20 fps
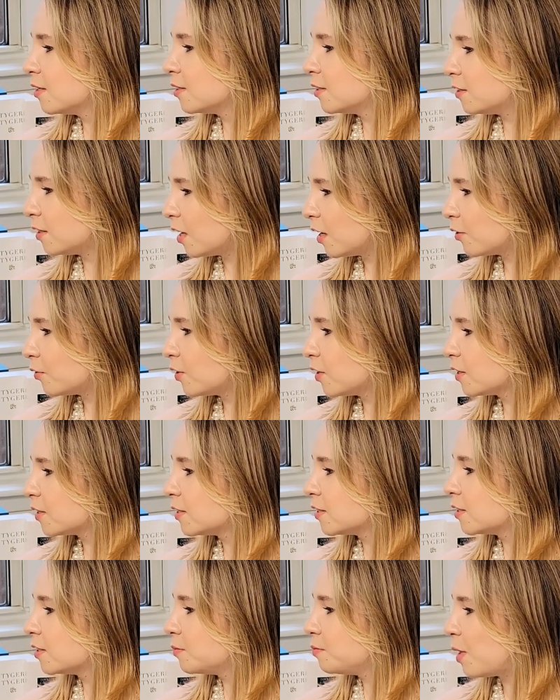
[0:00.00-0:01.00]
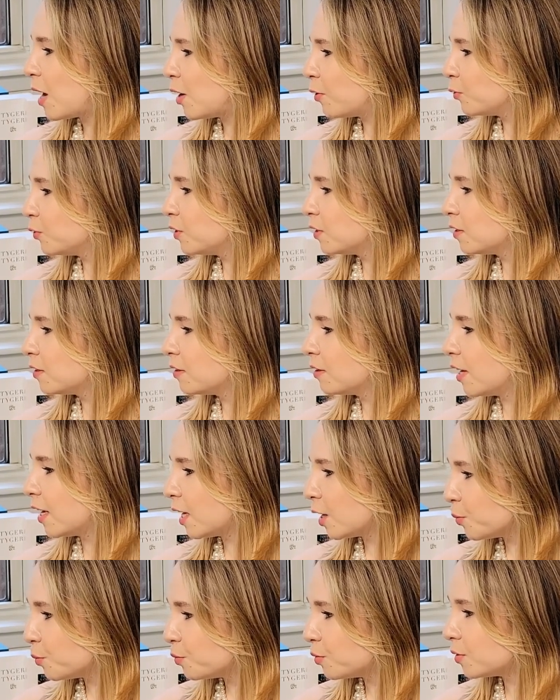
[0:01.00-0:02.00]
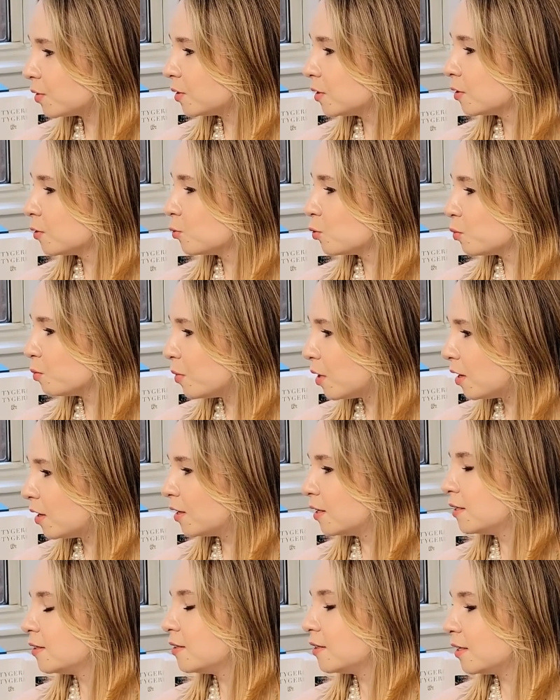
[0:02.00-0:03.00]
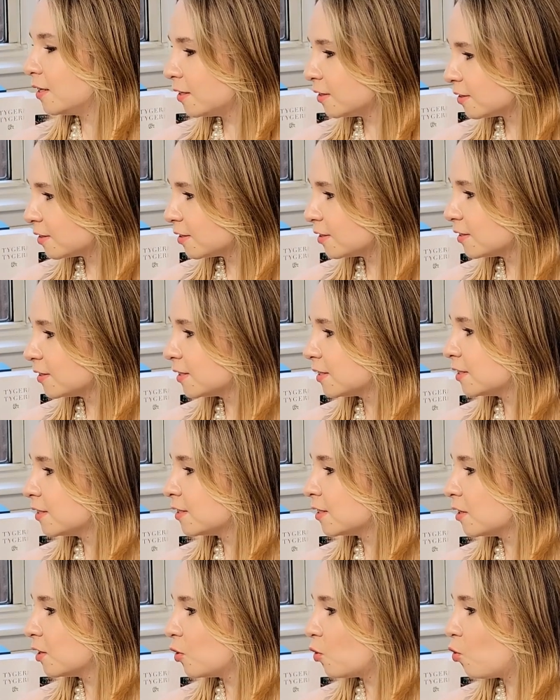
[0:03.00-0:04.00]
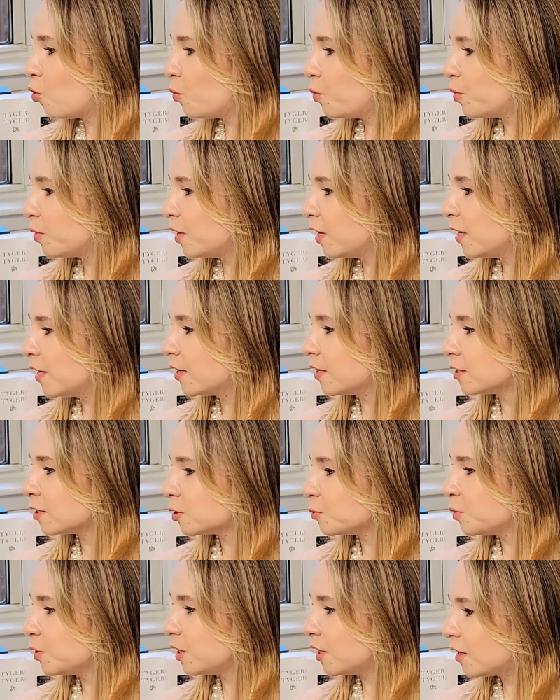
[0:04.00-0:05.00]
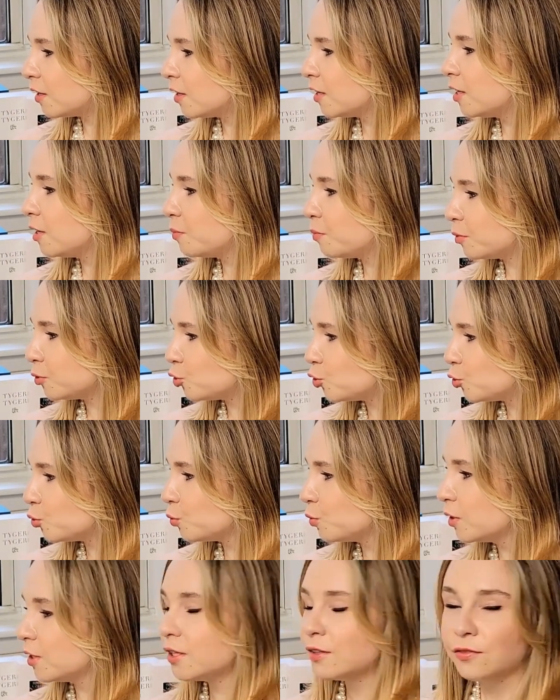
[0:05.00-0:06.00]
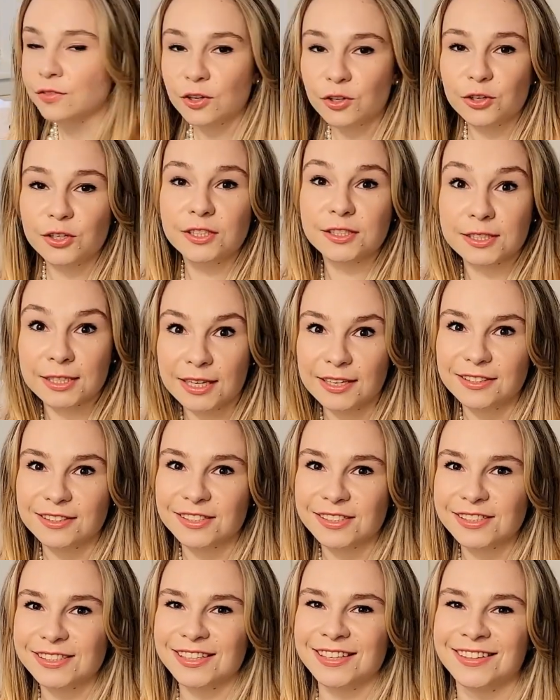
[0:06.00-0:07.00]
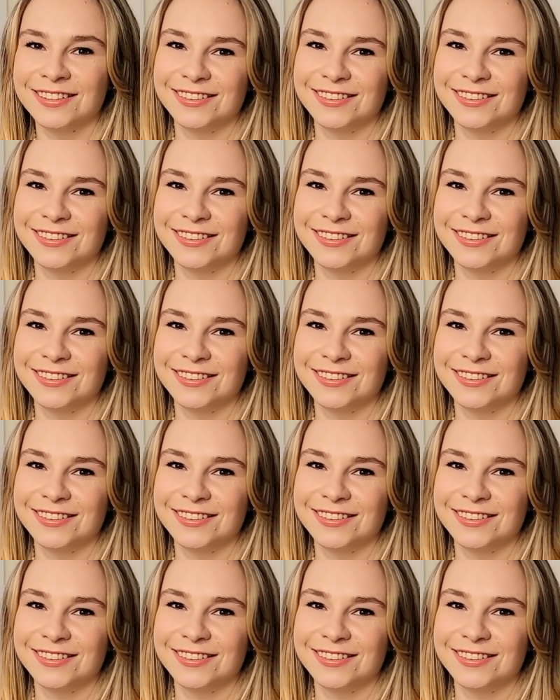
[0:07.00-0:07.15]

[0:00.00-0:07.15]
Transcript: styrax powder, amber, gourmand, incenses in the opening, and sweet honey, patchouli, very intense.